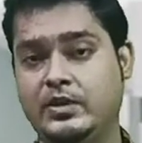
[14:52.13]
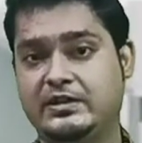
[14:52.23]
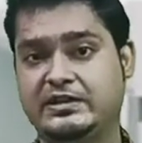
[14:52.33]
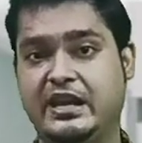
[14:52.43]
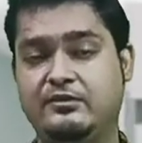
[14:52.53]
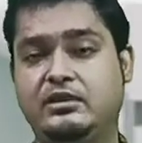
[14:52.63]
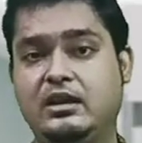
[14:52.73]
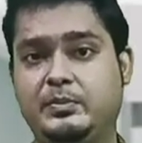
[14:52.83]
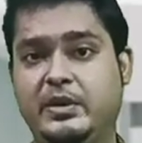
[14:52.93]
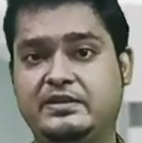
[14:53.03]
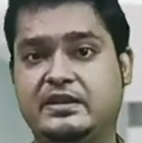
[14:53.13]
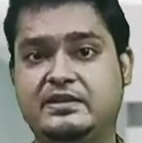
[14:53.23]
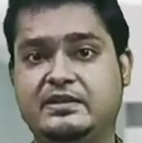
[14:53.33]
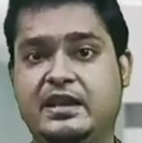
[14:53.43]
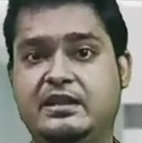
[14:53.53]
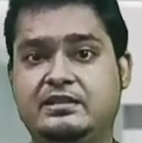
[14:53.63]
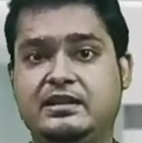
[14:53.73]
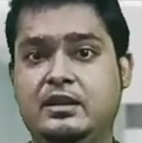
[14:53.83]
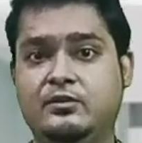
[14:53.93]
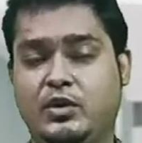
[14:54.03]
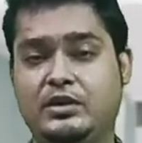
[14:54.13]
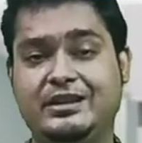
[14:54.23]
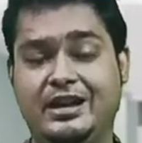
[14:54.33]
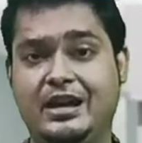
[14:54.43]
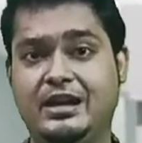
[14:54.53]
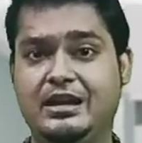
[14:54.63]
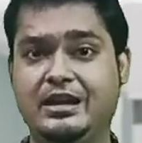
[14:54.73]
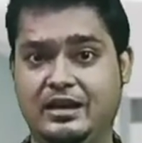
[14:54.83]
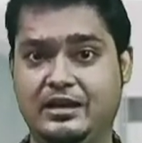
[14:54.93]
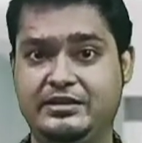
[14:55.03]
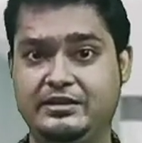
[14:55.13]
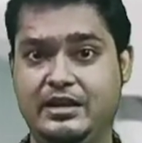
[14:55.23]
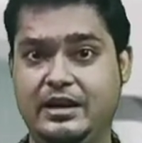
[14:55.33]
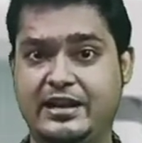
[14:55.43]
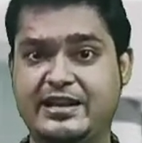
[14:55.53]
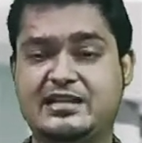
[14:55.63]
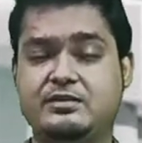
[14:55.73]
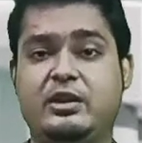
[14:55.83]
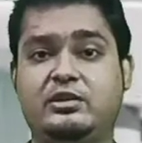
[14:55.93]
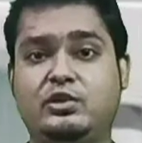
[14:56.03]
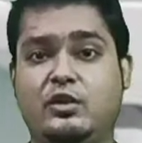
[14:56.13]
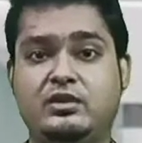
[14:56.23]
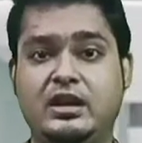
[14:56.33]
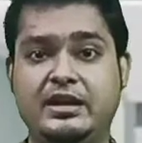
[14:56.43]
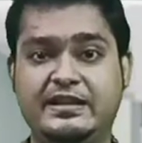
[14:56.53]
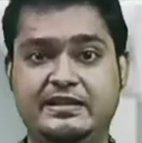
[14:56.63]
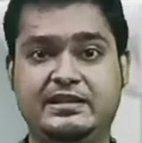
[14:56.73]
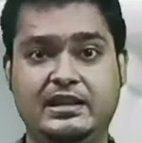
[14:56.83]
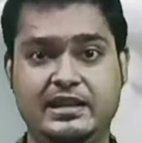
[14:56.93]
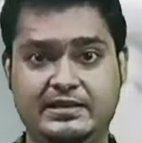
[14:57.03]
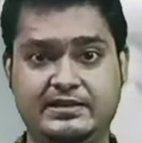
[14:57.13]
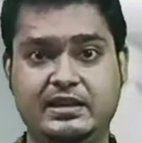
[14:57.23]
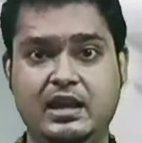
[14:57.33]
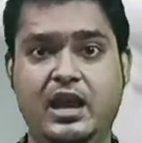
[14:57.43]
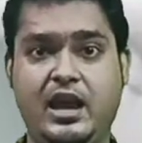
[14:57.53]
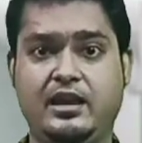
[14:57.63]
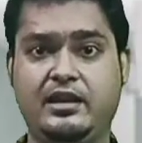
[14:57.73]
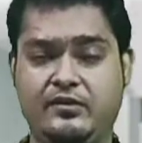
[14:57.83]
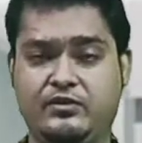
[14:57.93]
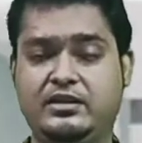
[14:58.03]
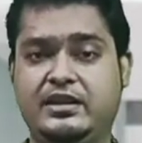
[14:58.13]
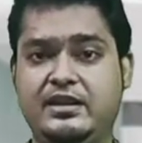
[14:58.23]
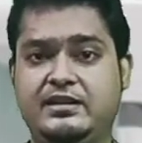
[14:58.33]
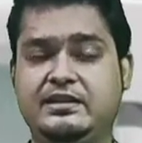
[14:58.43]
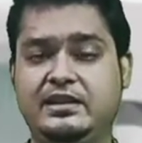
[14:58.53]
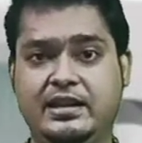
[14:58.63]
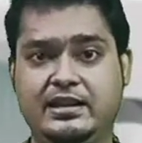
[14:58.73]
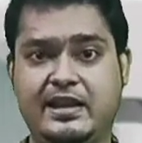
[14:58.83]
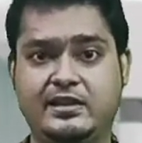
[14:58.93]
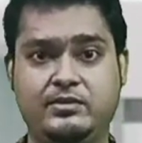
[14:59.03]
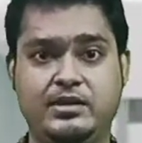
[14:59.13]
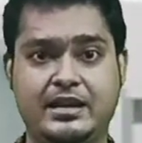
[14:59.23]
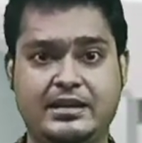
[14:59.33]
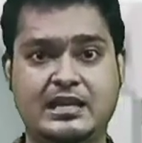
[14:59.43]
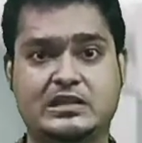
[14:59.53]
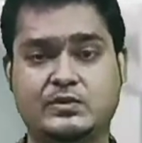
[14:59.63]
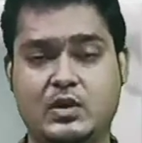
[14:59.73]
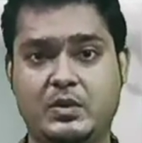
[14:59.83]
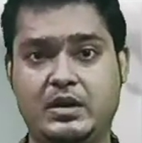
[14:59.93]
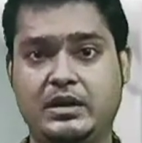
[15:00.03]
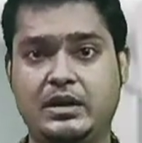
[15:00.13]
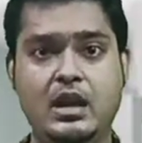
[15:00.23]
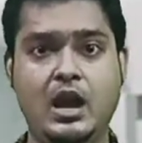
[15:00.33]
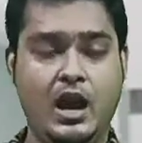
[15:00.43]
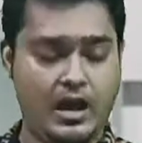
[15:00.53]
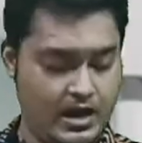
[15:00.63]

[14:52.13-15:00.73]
will shape the patient's chest for the attachments of the ECG leads. And after the ECG leads has been attached properly,